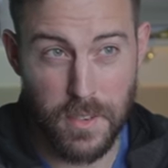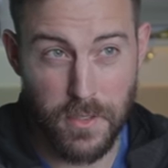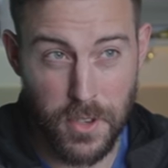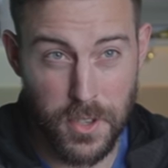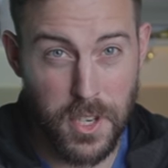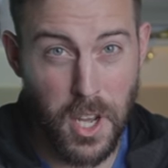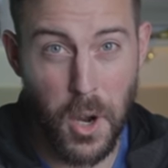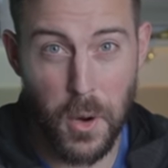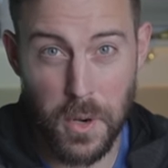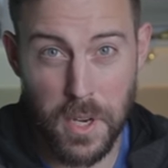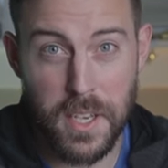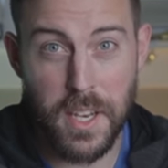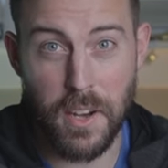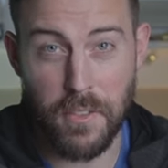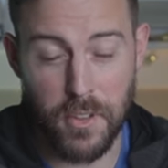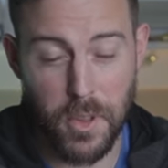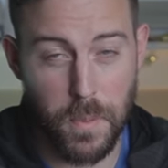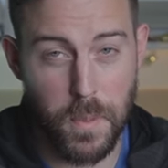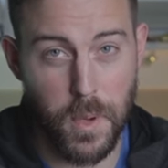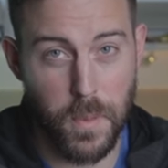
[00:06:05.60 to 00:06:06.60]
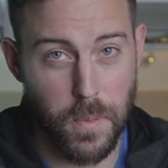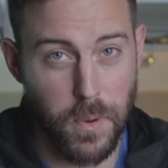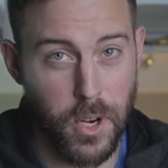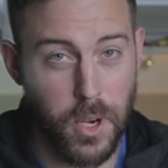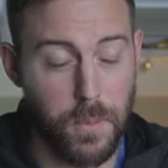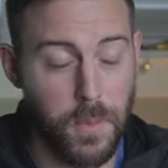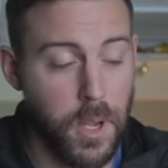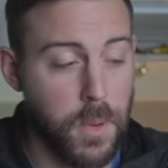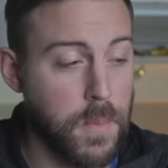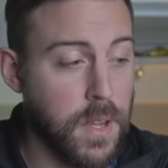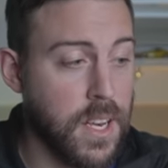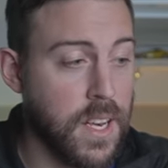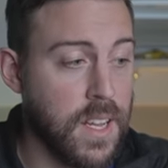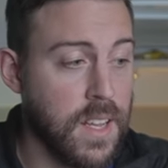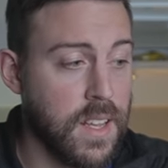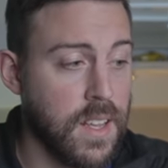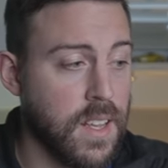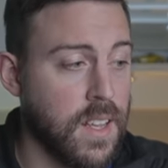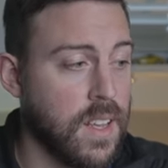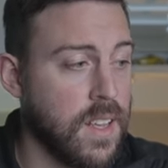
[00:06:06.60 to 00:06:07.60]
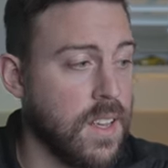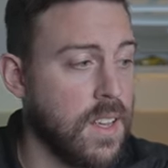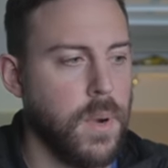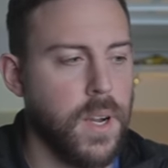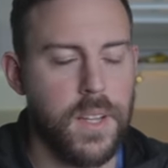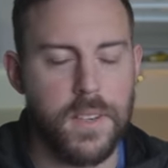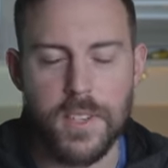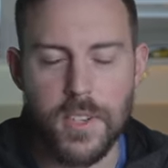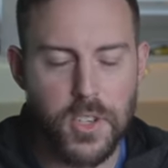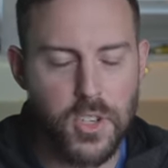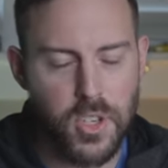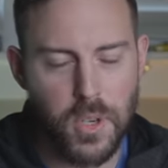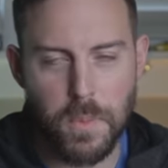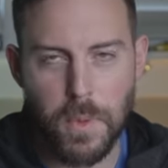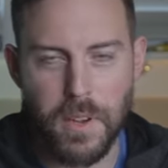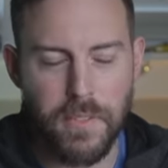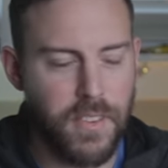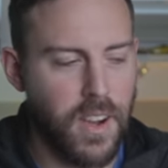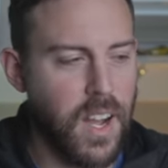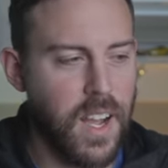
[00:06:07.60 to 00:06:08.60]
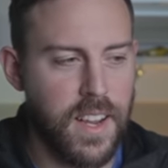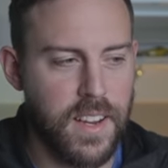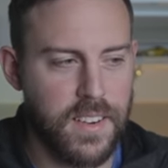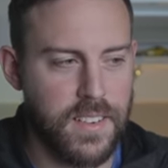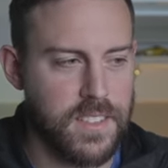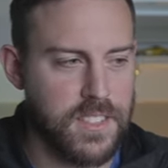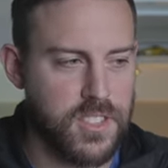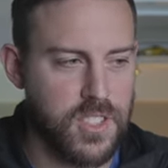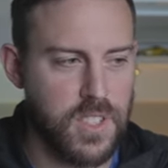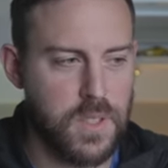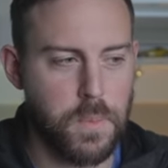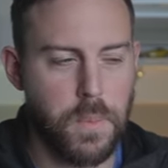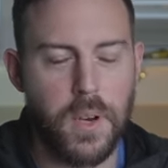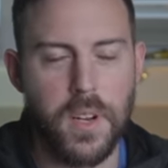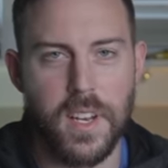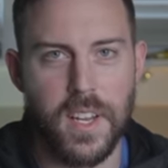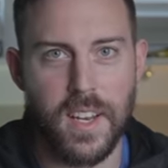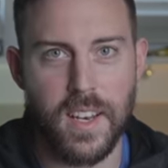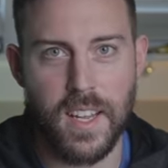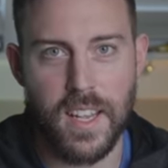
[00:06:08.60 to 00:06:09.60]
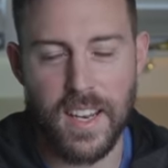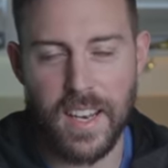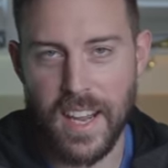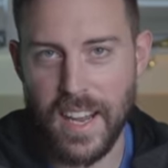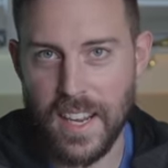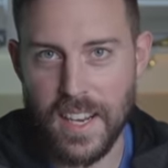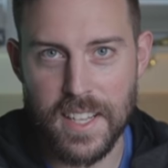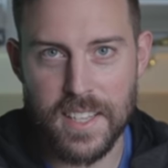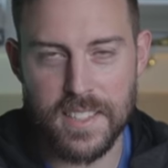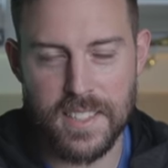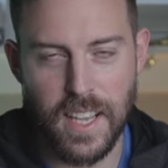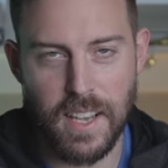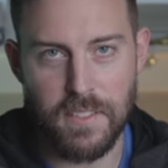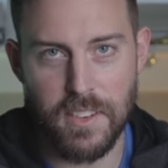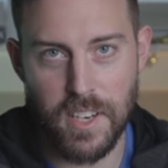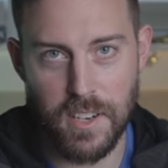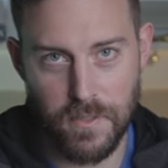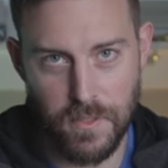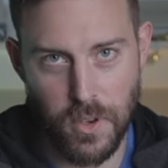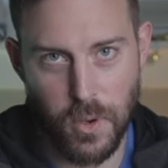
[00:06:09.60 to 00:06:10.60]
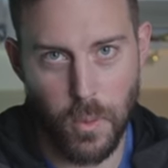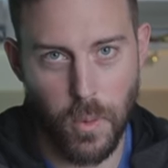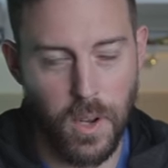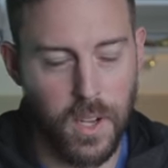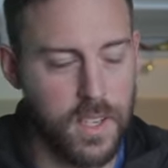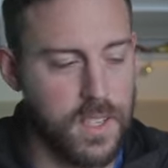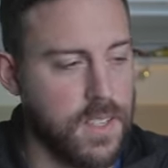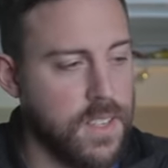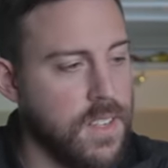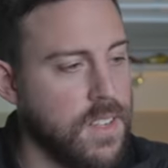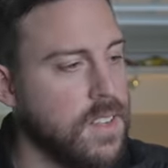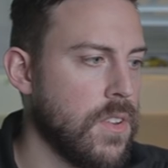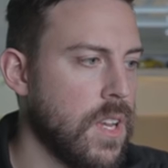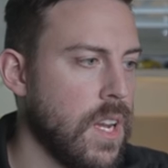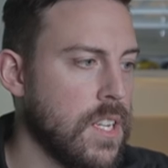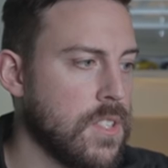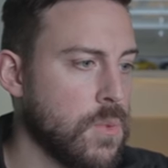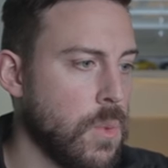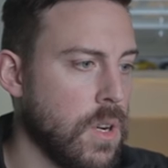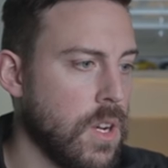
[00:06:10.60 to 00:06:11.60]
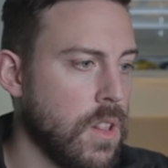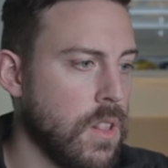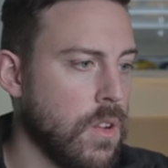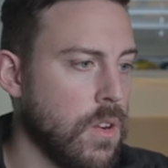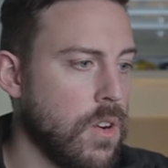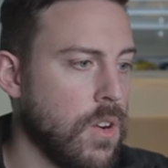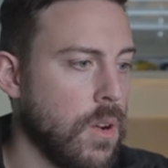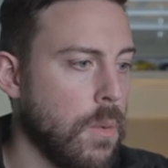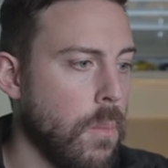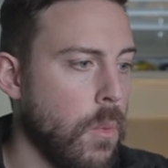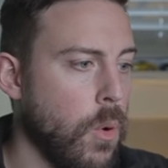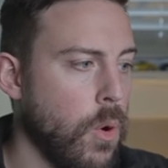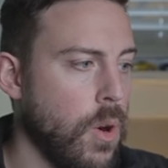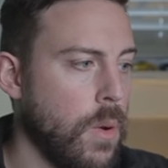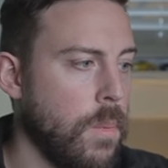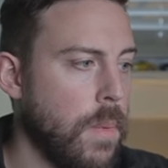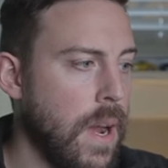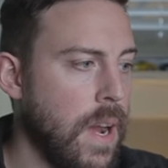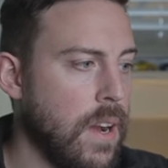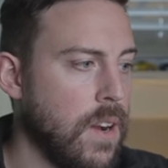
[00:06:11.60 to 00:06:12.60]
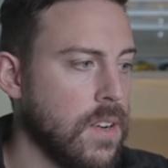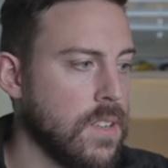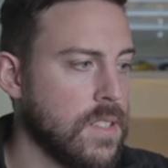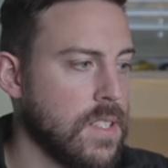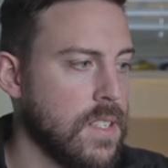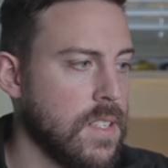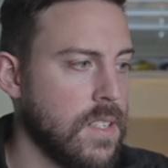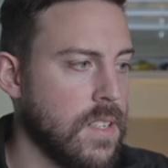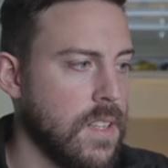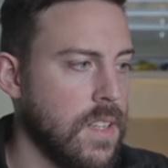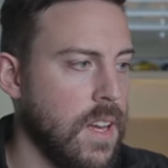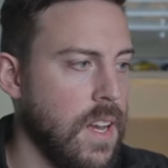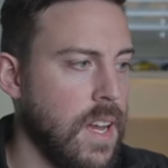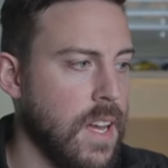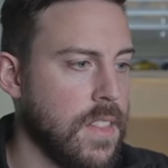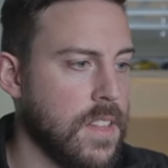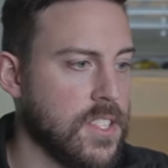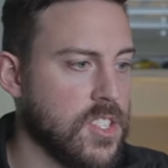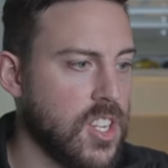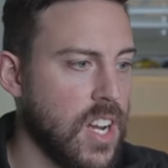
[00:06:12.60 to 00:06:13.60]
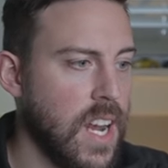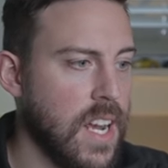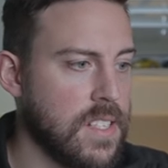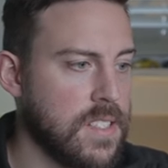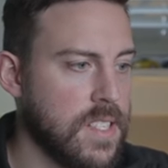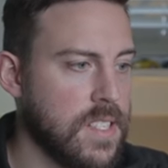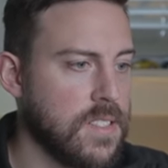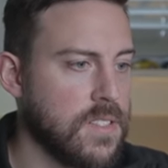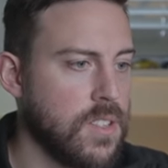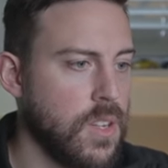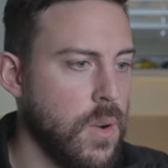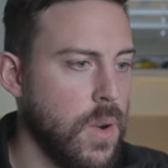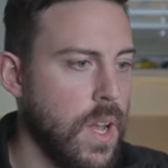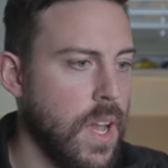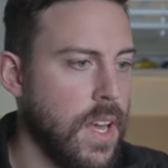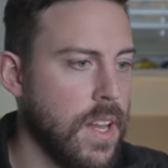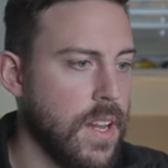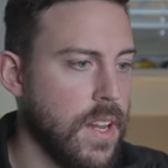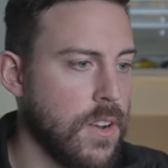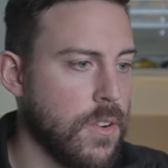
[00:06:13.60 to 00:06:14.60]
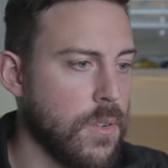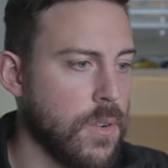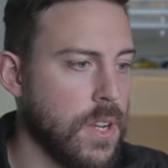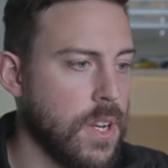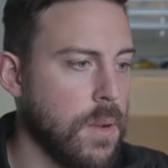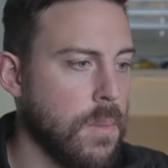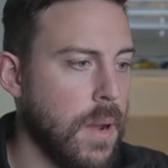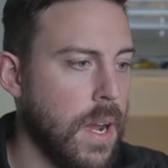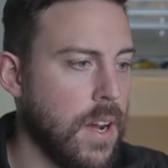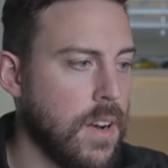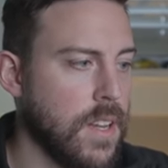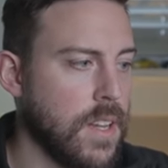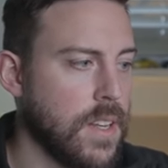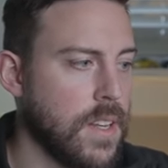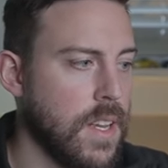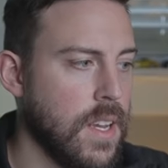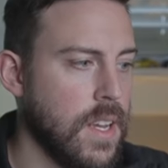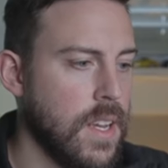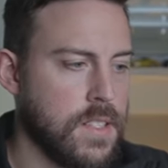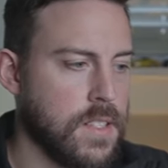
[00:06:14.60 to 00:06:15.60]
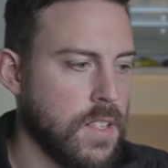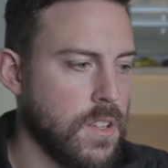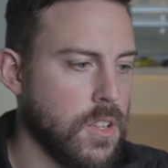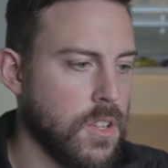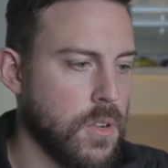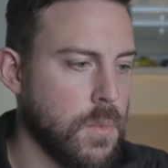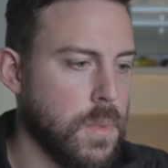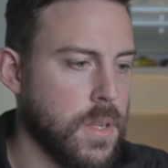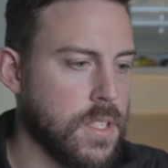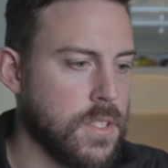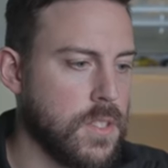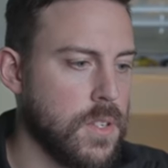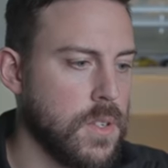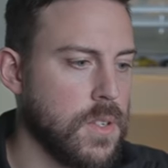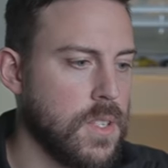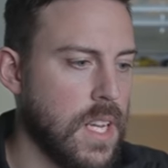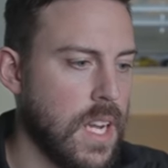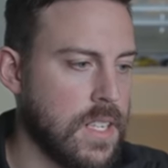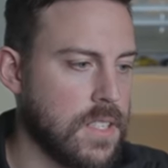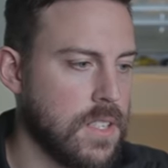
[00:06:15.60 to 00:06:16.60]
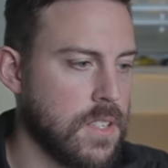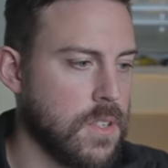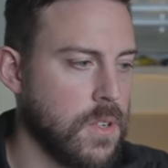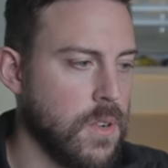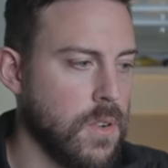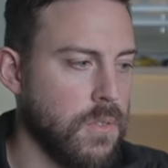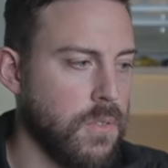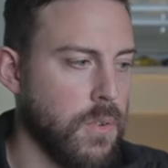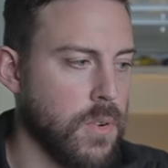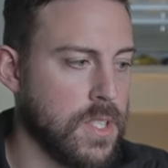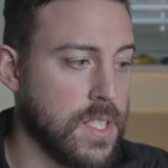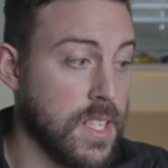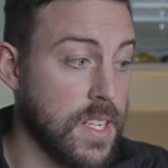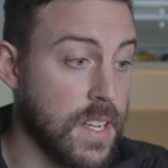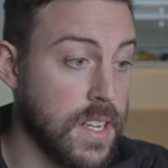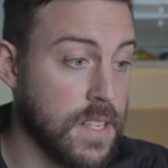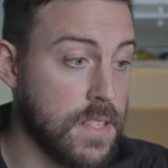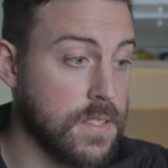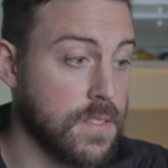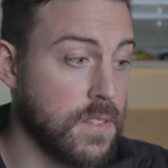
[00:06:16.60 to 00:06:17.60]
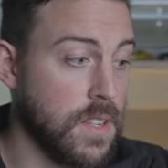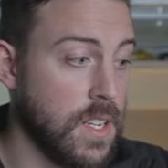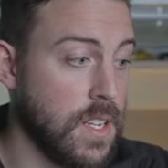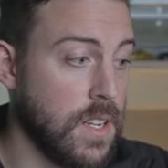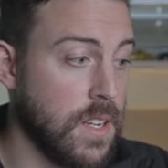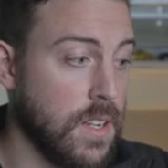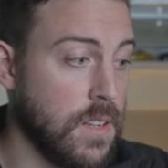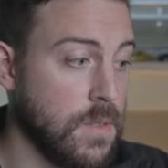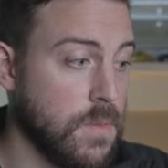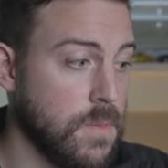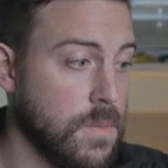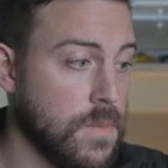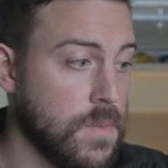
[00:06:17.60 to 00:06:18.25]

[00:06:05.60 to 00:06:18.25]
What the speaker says: If you're towing, definitely put premium in it. But you should be fine just putting in 87 if you want. If you guys want to learn more about the chassis, go ahead and read about it. It's a little bit too technical for today's video.